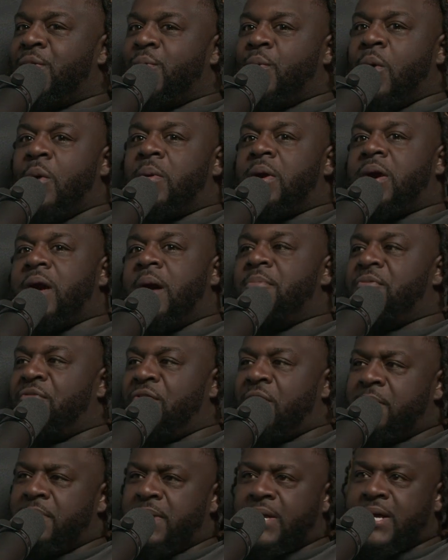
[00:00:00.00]
where we're coming
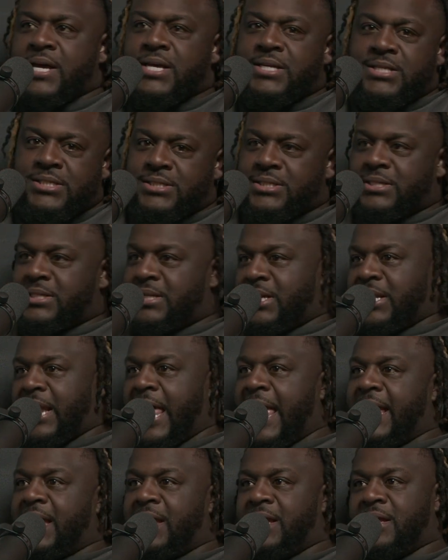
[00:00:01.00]
from because
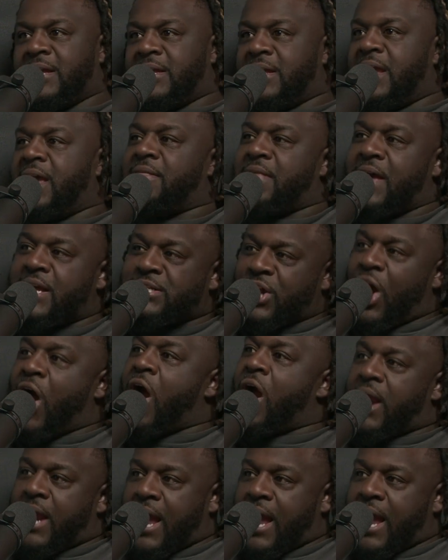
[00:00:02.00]
like, yeah, that's our